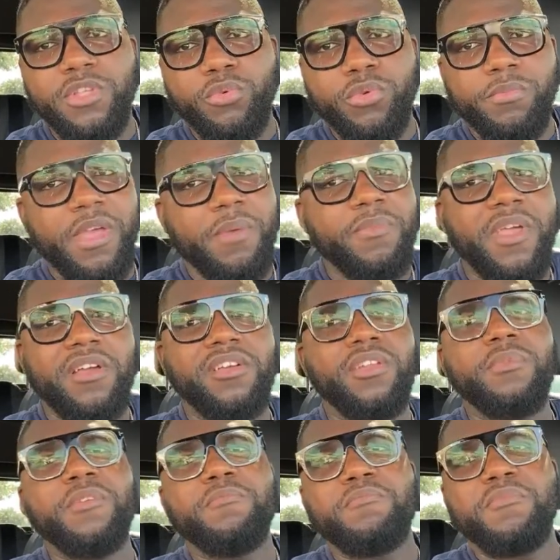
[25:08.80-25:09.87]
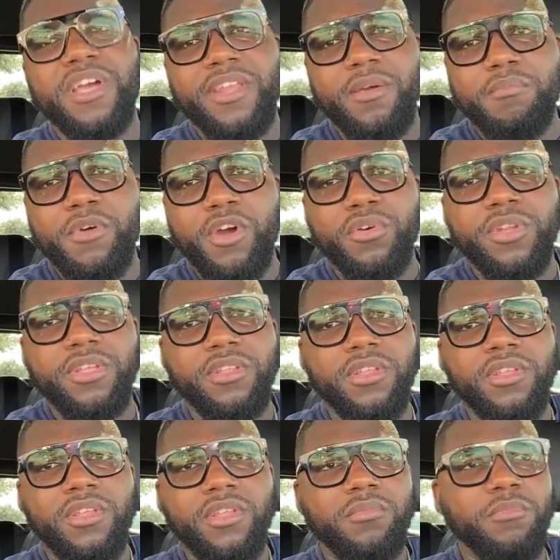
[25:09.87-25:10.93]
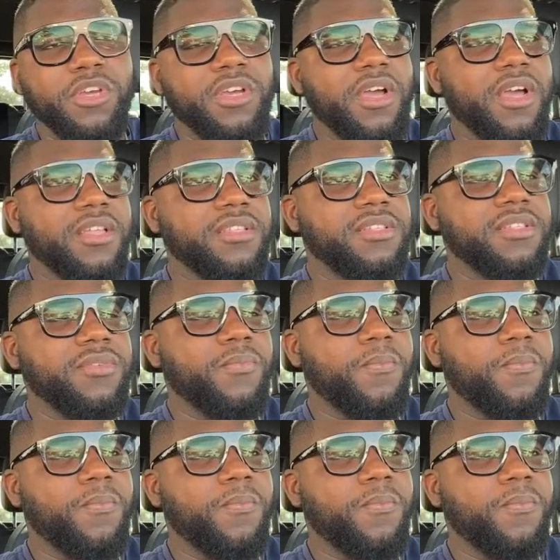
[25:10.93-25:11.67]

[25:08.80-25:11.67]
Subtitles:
with me, I'm not gonna be mad about it, because